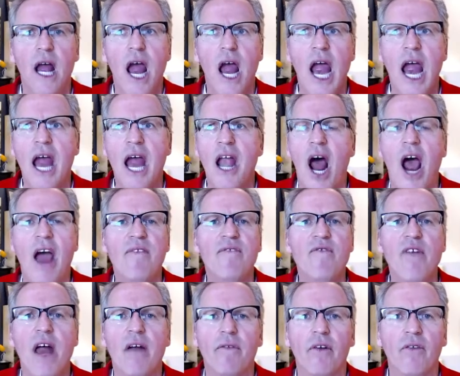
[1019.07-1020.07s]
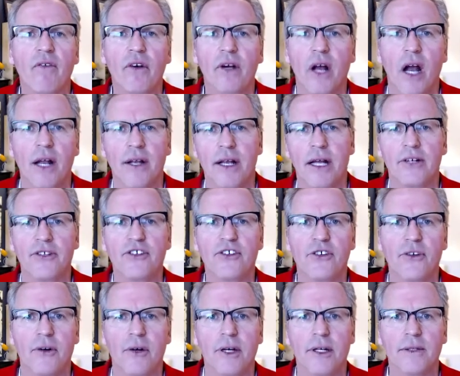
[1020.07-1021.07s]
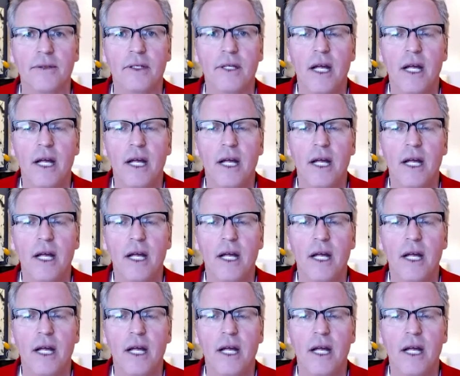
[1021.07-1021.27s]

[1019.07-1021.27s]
and I've never forgotten that story."